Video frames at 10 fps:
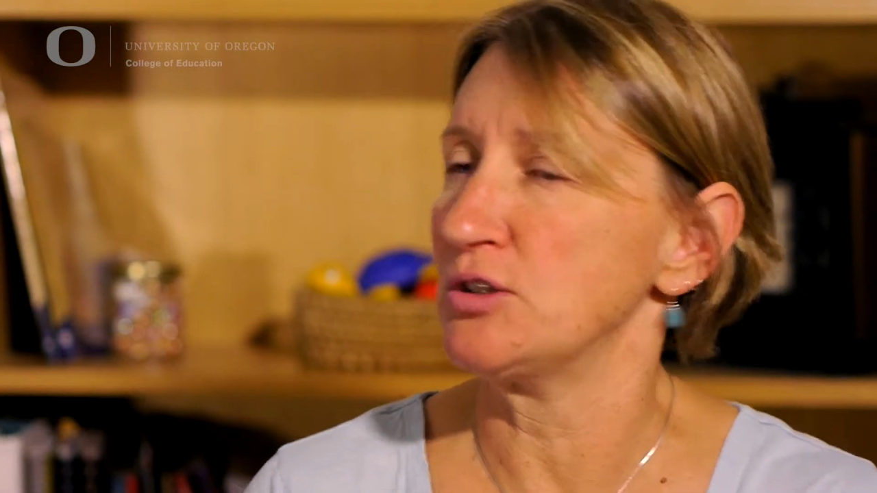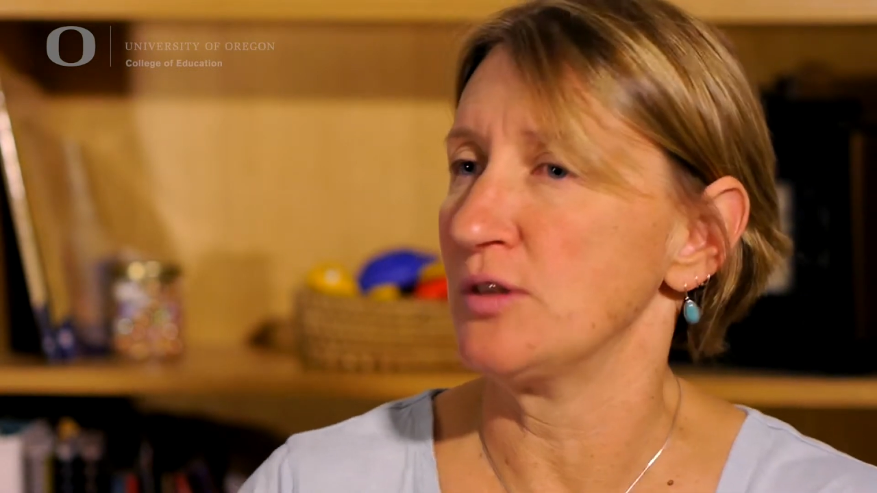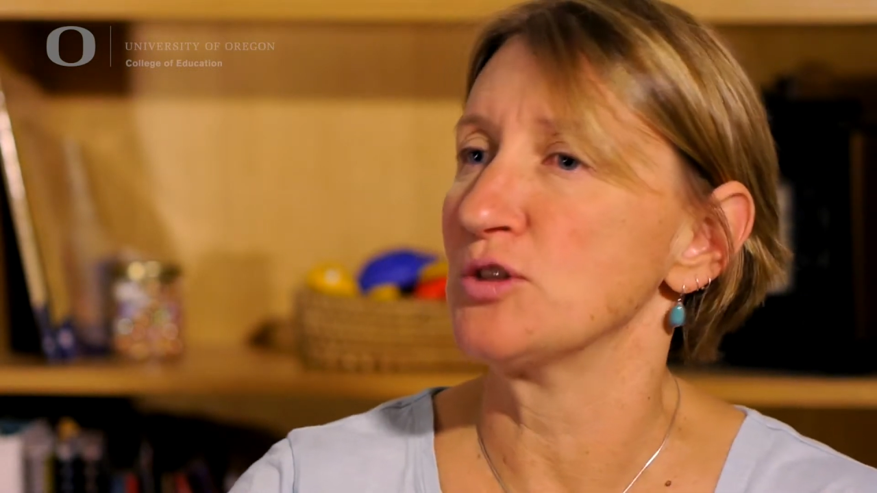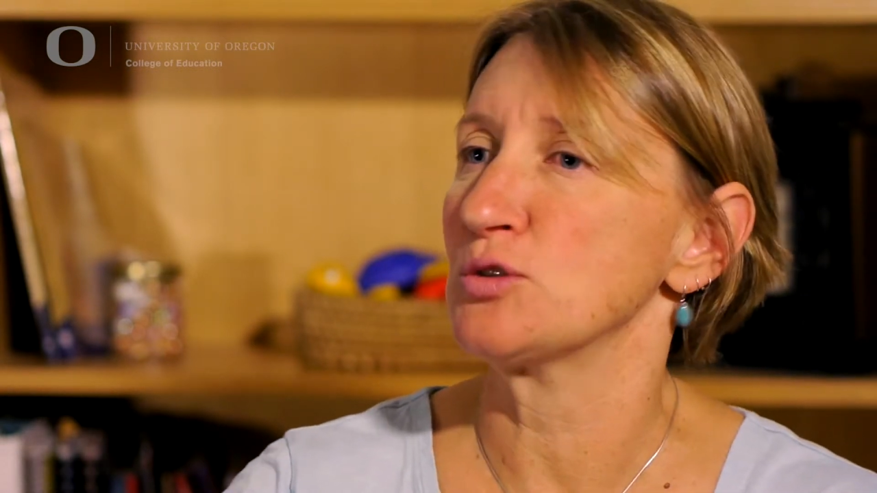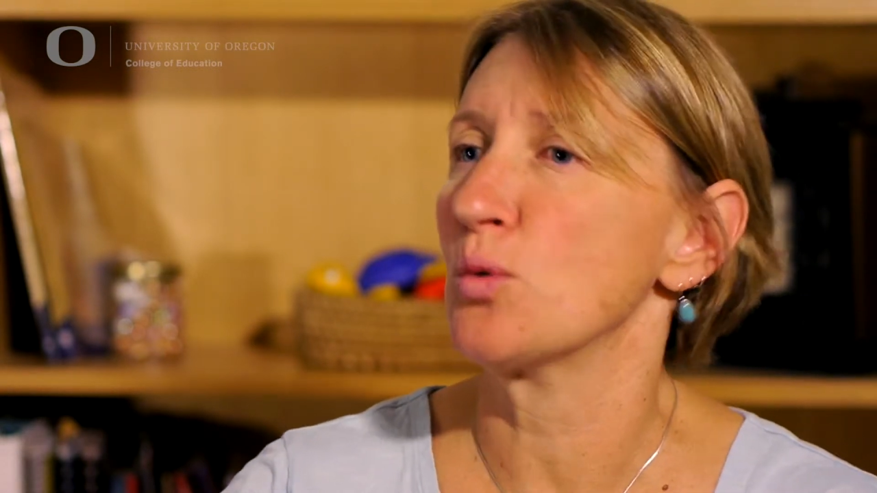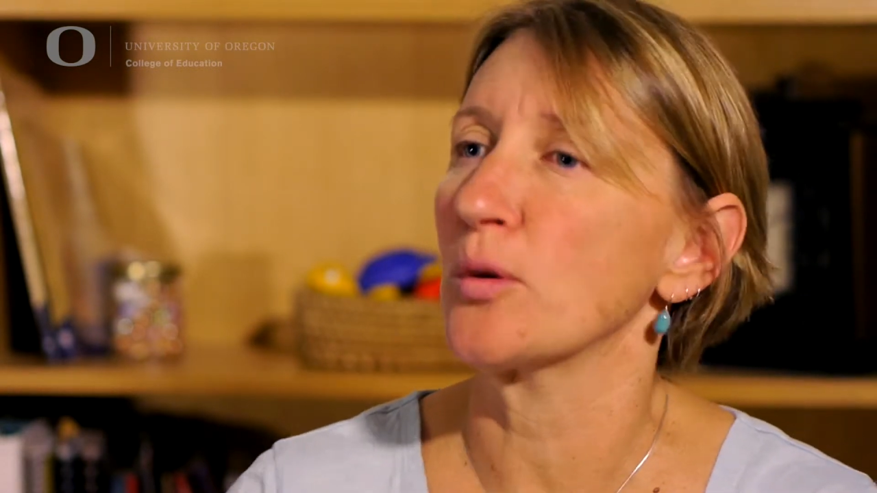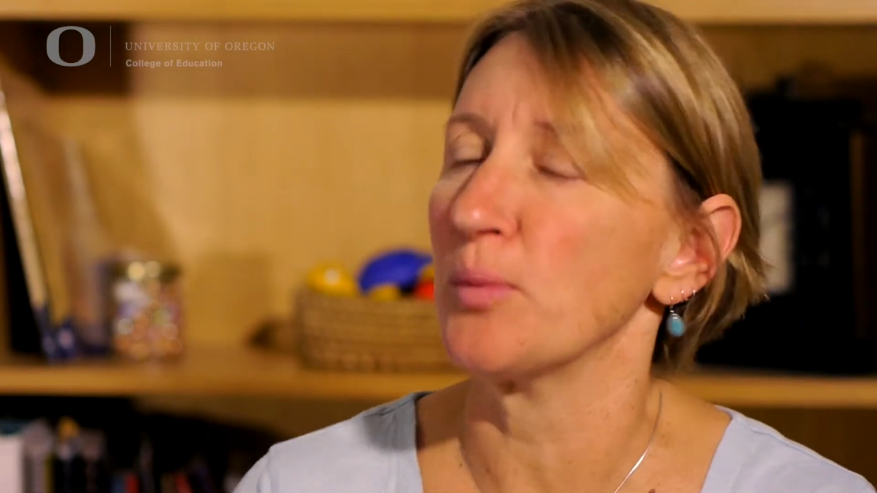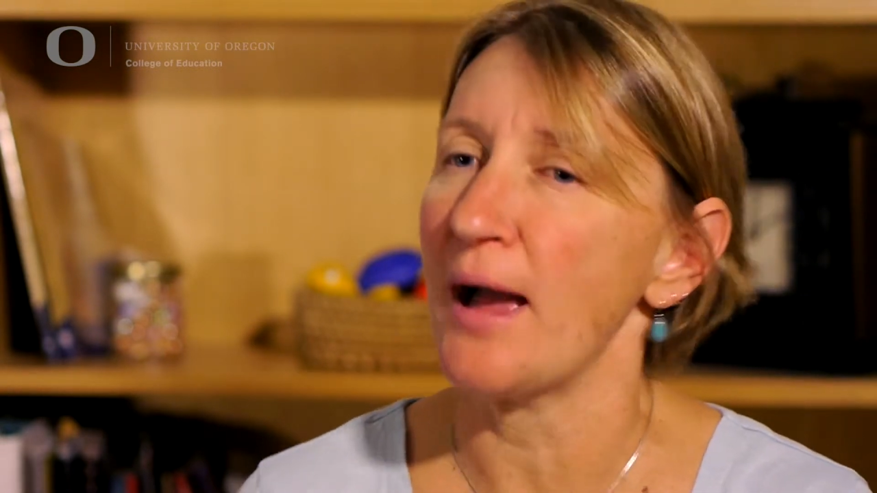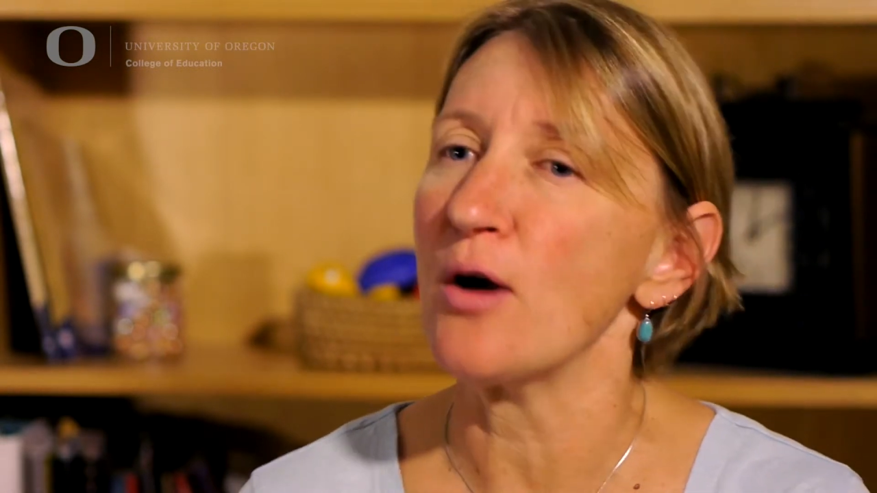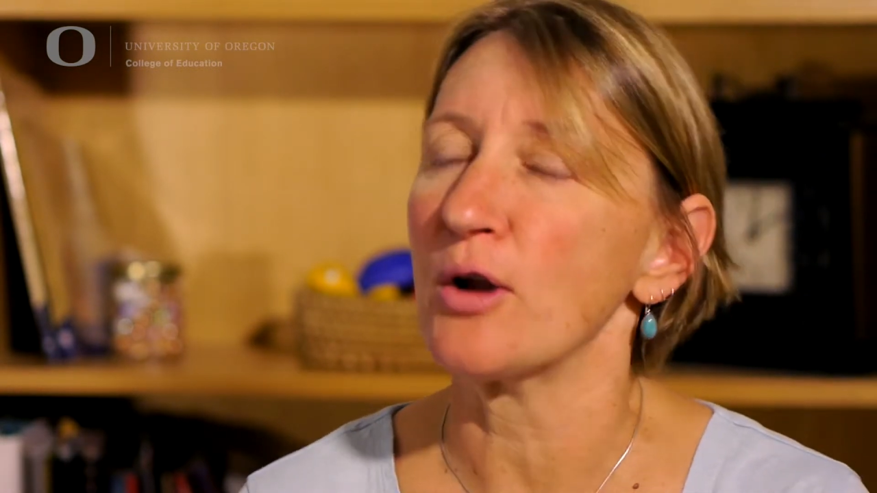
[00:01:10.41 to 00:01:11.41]
to this
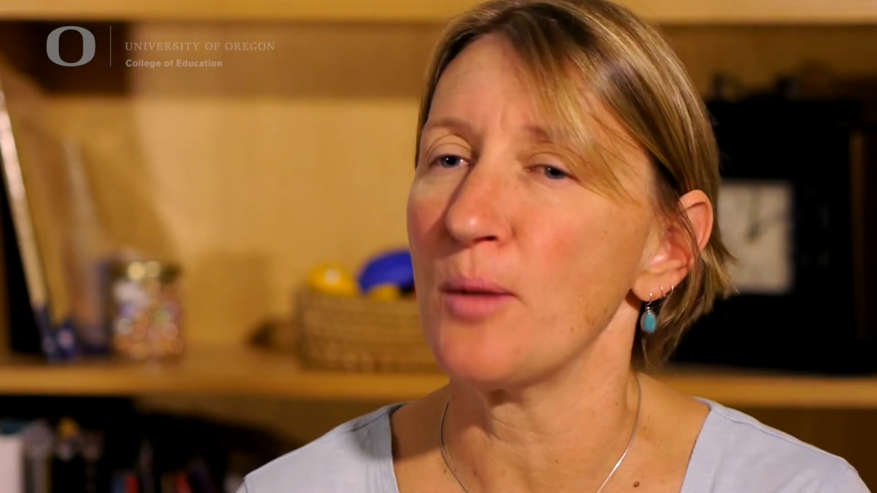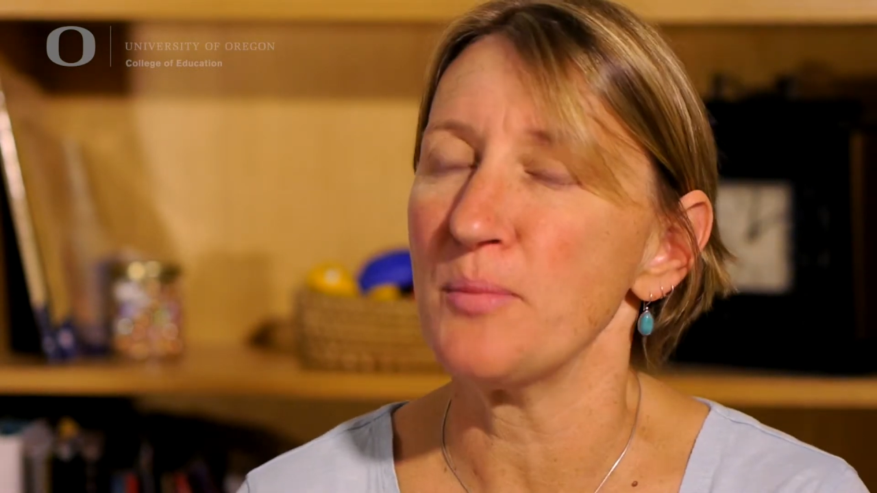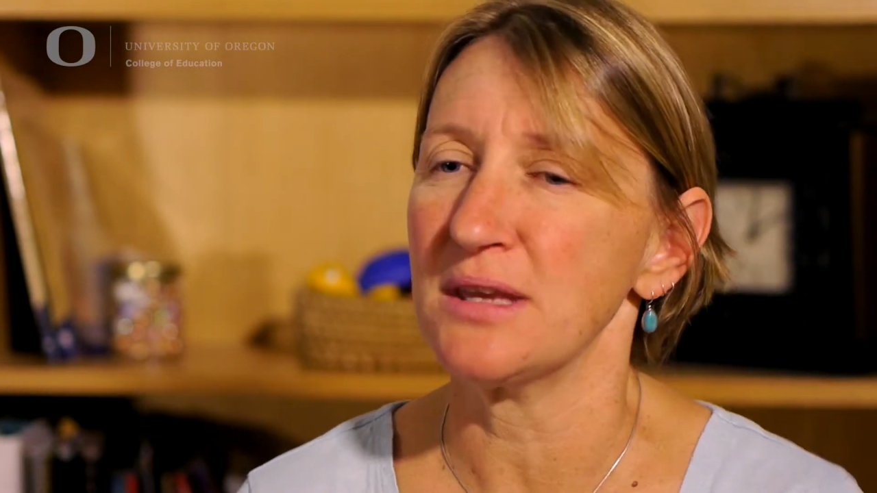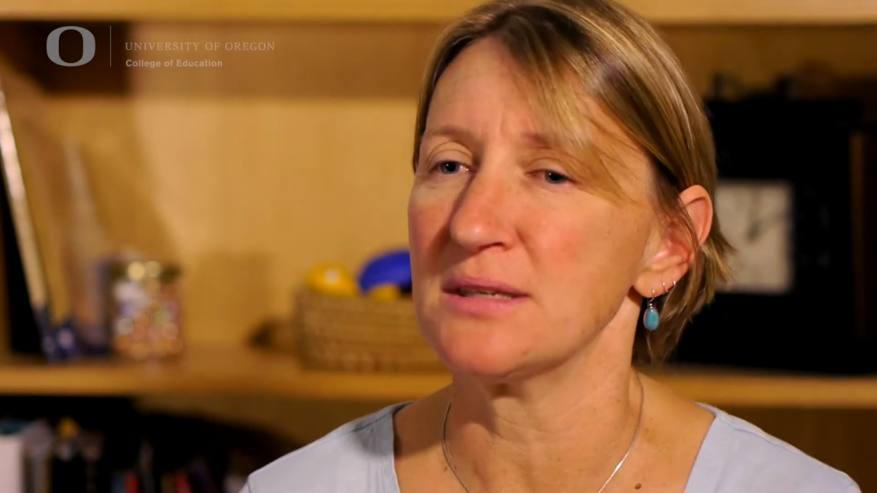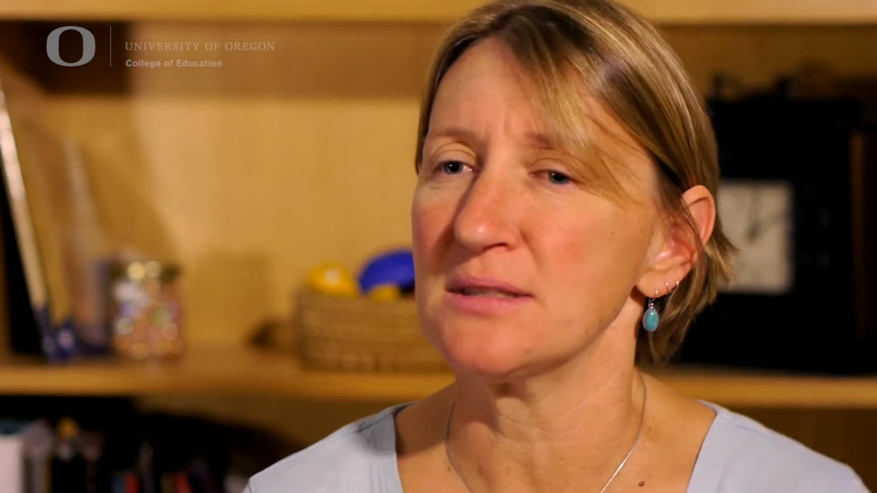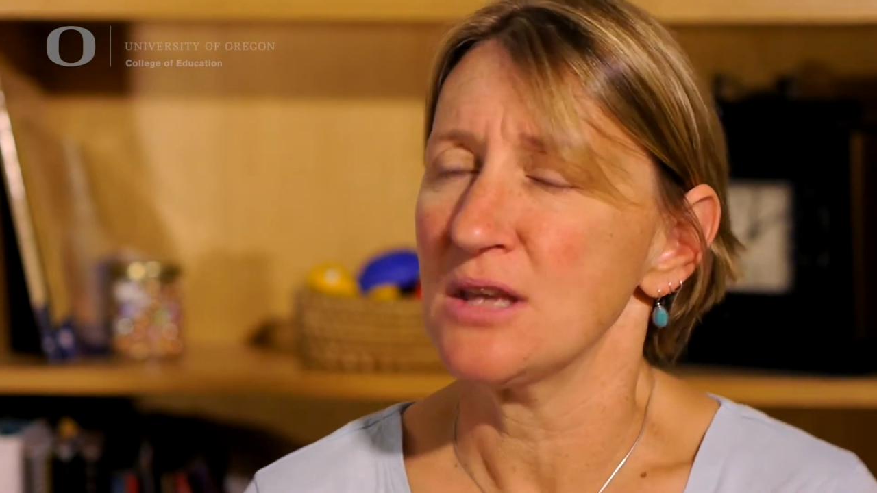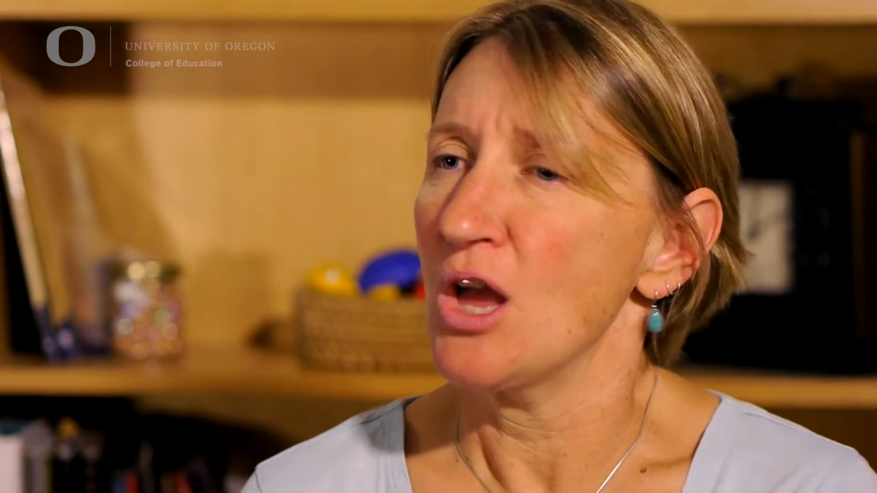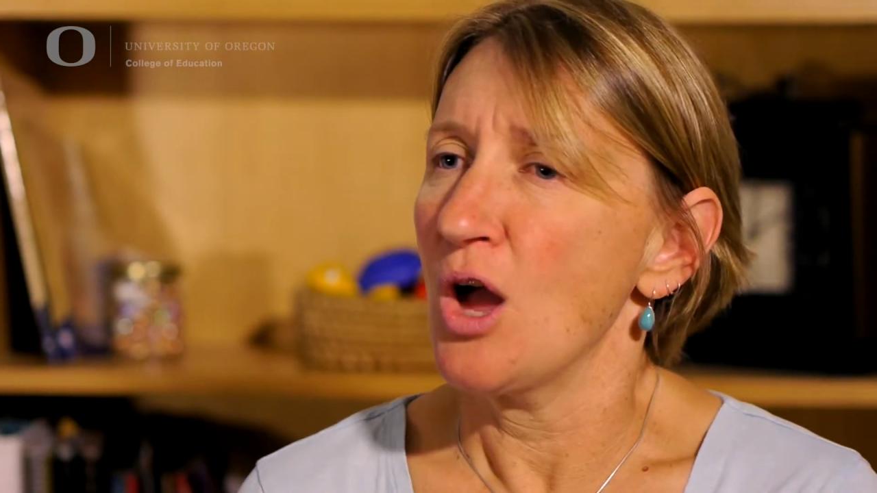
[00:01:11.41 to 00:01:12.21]
horrible outcome, because